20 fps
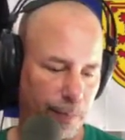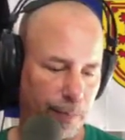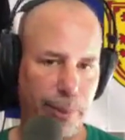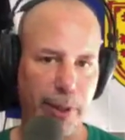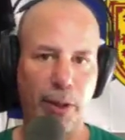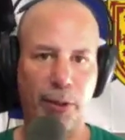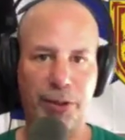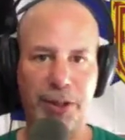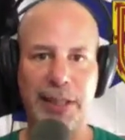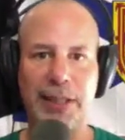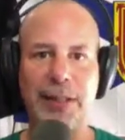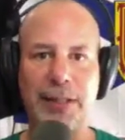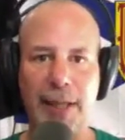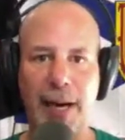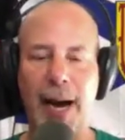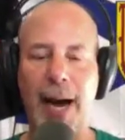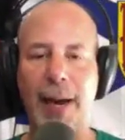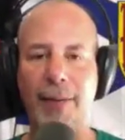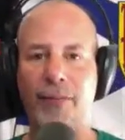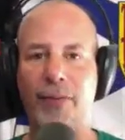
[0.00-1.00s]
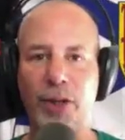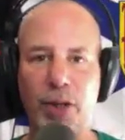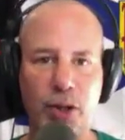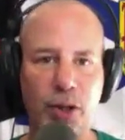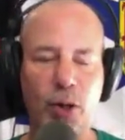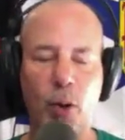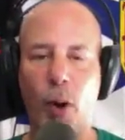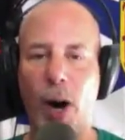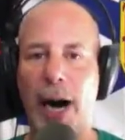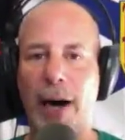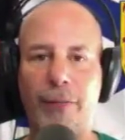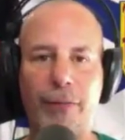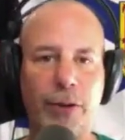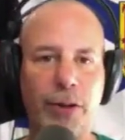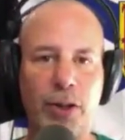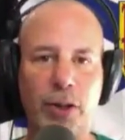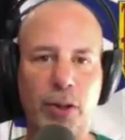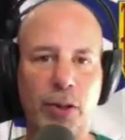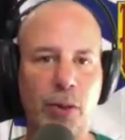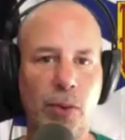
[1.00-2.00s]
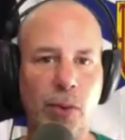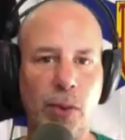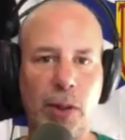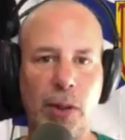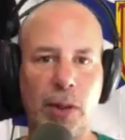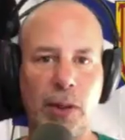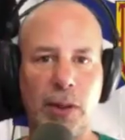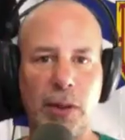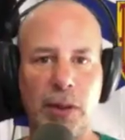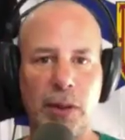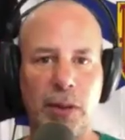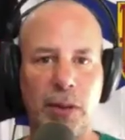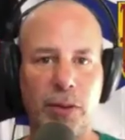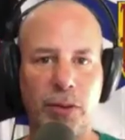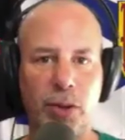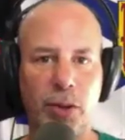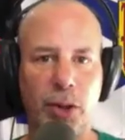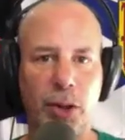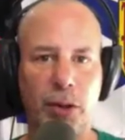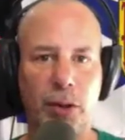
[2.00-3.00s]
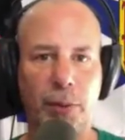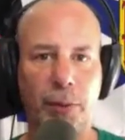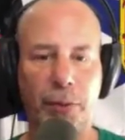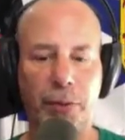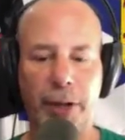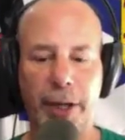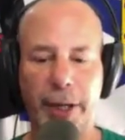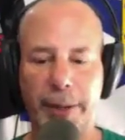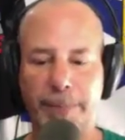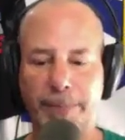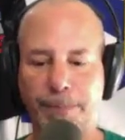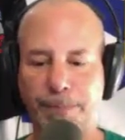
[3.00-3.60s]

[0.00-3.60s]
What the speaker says: built-in time for you to go off and do your own thing.